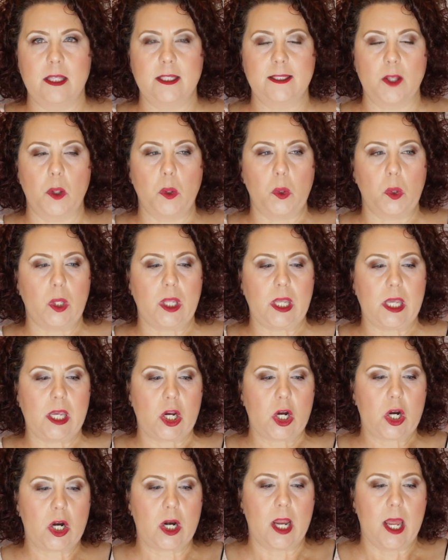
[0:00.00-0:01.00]
this whole
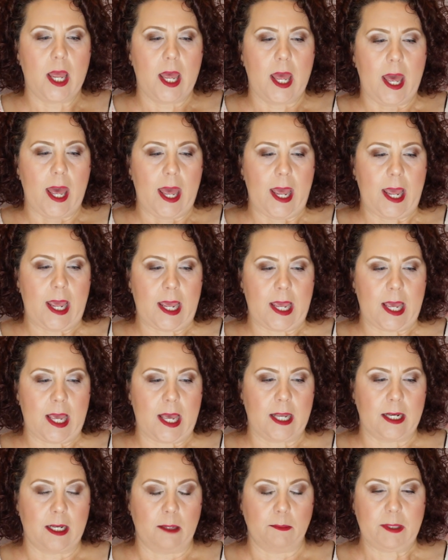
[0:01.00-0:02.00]
year
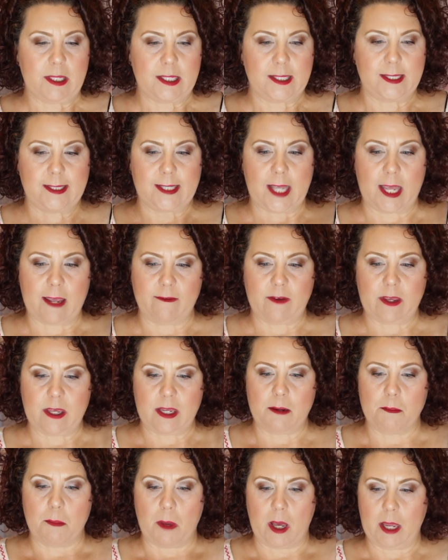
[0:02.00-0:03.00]
and I've been
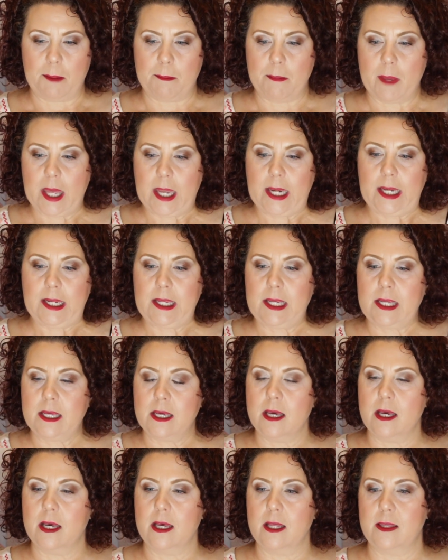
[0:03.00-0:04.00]
saving my money